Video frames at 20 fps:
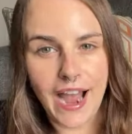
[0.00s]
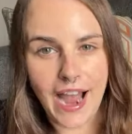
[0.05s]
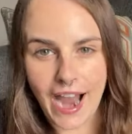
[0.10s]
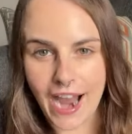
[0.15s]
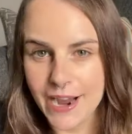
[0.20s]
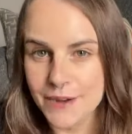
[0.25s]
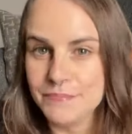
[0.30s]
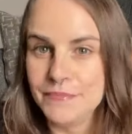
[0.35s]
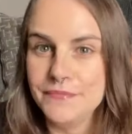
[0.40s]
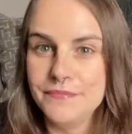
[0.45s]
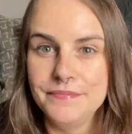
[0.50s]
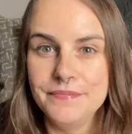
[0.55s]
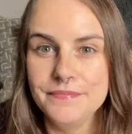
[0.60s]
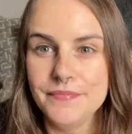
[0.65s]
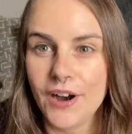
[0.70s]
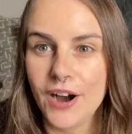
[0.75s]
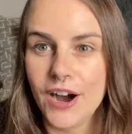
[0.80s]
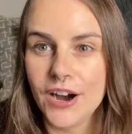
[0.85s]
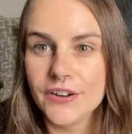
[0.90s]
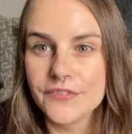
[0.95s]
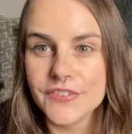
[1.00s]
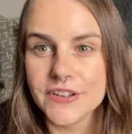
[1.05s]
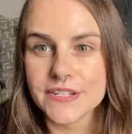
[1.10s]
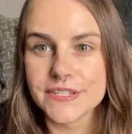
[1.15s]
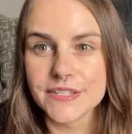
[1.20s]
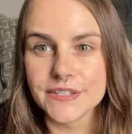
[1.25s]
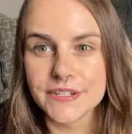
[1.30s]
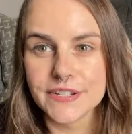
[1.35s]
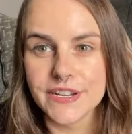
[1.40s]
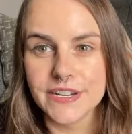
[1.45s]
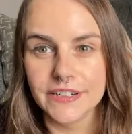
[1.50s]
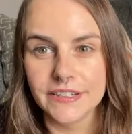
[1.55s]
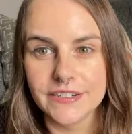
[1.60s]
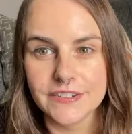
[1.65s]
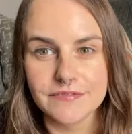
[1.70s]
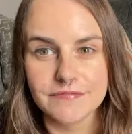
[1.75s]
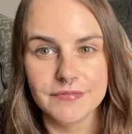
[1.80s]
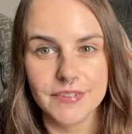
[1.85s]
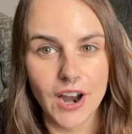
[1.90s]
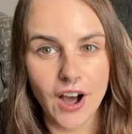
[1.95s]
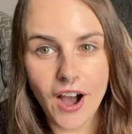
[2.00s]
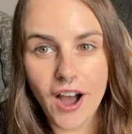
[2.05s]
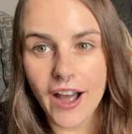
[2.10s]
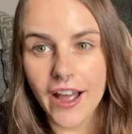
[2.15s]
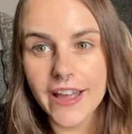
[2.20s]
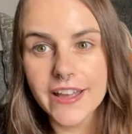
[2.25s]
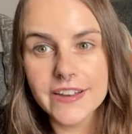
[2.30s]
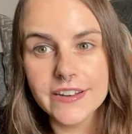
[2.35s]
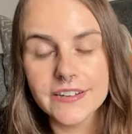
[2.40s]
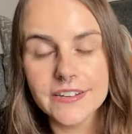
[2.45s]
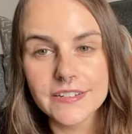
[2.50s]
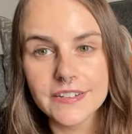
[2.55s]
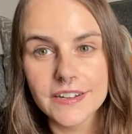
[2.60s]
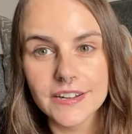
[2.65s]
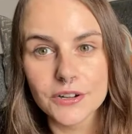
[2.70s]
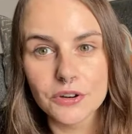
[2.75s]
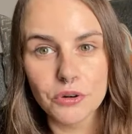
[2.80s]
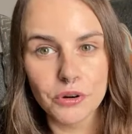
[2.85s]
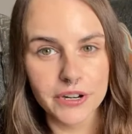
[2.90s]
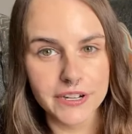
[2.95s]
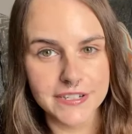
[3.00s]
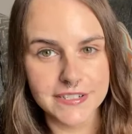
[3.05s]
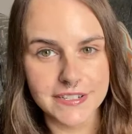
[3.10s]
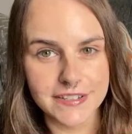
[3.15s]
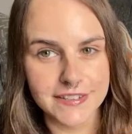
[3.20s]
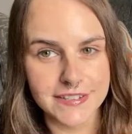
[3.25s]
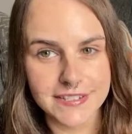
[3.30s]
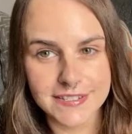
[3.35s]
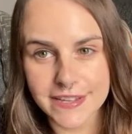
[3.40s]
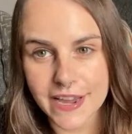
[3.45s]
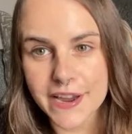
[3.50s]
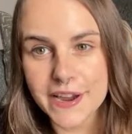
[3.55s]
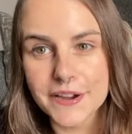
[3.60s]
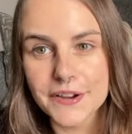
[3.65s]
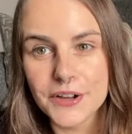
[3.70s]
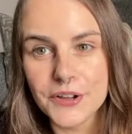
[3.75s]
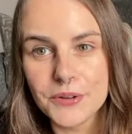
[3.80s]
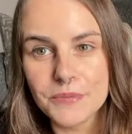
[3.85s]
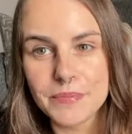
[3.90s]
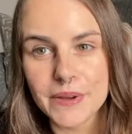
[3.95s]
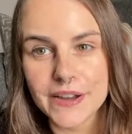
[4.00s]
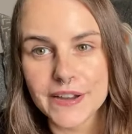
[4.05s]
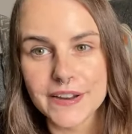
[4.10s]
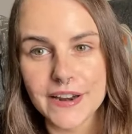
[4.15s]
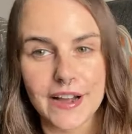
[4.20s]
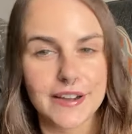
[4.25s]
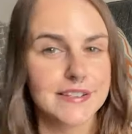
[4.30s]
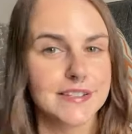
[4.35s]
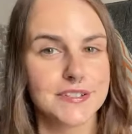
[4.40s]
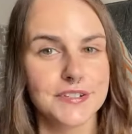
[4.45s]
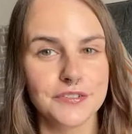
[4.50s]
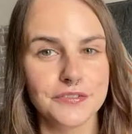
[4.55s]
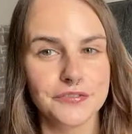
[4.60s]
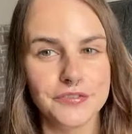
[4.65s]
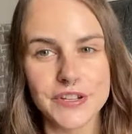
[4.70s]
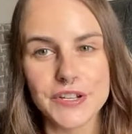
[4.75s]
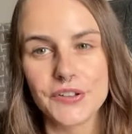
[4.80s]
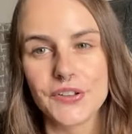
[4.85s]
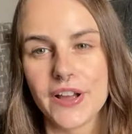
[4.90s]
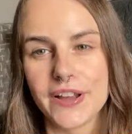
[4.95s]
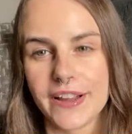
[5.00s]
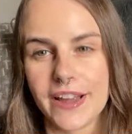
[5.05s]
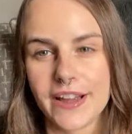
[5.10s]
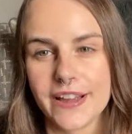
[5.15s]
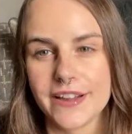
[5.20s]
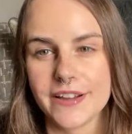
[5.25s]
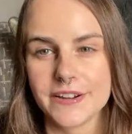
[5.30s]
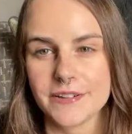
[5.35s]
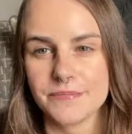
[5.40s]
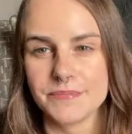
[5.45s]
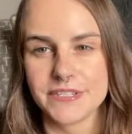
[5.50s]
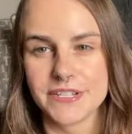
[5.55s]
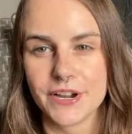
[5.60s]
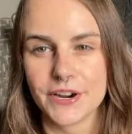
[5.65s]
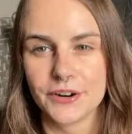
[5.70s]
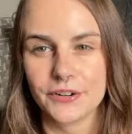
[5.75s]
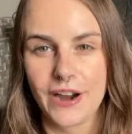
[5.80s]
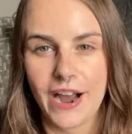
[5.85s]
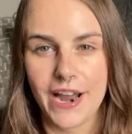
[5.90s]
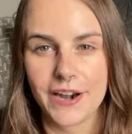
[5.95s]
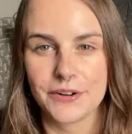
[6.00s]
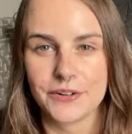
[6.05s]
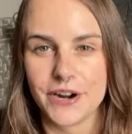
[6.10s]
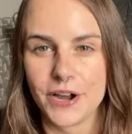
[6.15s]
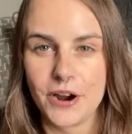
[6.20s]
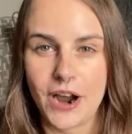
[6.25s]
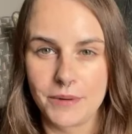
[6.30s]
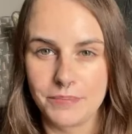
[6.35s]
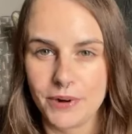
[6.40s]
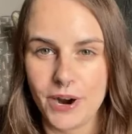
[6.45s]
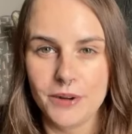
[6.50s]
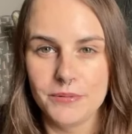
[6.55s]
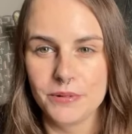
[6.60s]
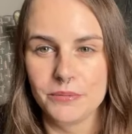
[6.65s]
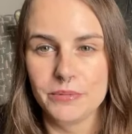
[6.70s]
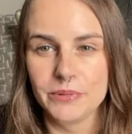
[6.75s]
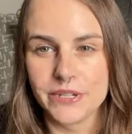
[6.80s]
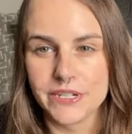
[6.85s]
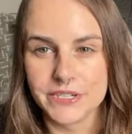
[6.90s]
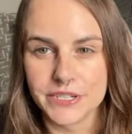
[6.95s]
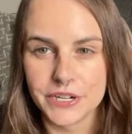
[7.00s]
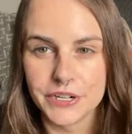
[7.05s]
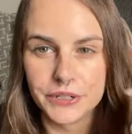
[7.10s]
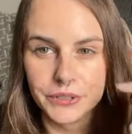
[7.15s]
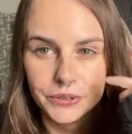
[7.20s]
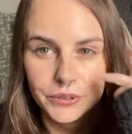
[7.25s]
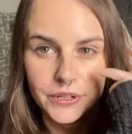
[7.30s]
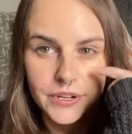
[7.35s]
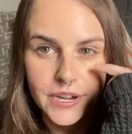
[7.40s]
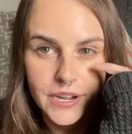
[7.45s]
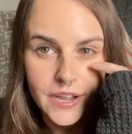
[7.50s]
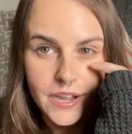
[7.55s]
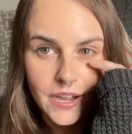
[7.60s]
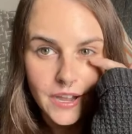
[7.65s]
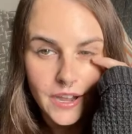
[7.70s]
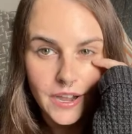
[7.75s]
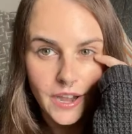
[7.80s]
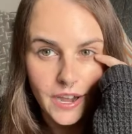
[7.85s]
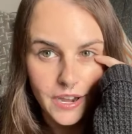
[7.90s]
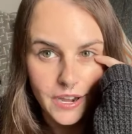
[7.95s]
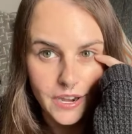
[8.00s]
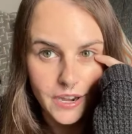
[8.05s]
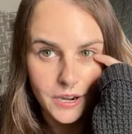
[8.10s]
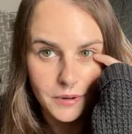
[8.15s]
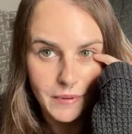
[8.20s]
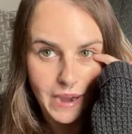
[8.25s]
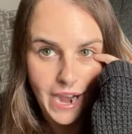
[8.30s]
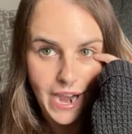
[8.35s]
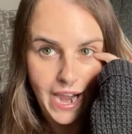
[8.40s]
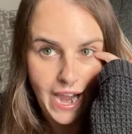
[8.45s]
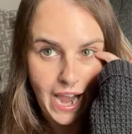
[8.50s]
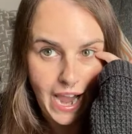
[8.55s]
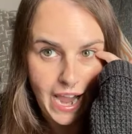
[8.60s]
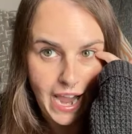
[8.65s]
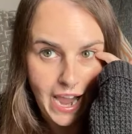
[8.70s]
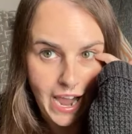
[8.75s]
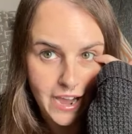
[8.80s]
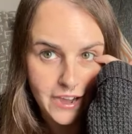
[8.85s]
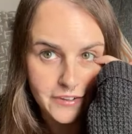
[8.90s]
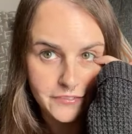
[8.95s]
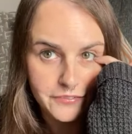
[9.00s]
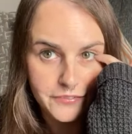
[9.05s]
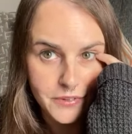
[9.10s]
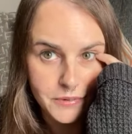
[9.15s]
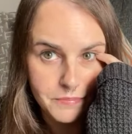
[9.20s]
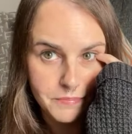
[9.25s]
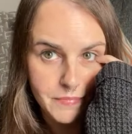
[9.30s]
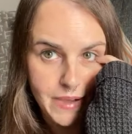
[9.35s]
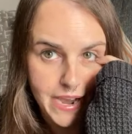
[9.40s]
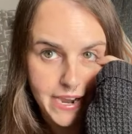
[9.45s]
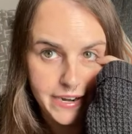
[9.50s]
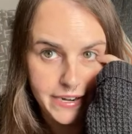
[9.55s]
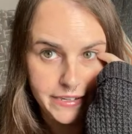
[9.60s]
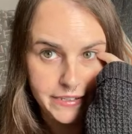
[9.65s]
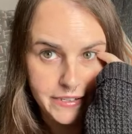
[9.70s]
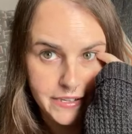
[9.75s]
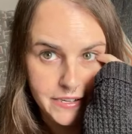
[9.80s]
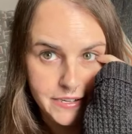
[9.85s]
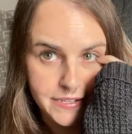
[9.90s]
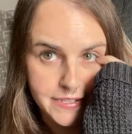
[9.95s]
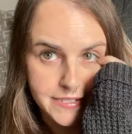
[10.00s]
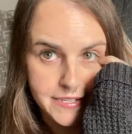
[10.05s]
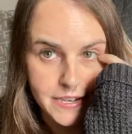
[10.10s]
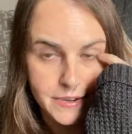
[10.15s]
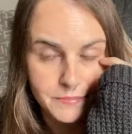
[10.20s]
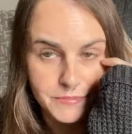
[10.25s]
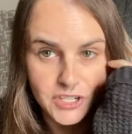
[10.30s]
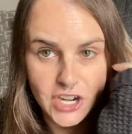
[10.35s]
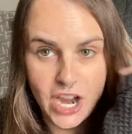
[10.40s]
I'm obviously not according to the scale, but I still feel like I am. So I don't know, I probably do. Um, I, I, have made some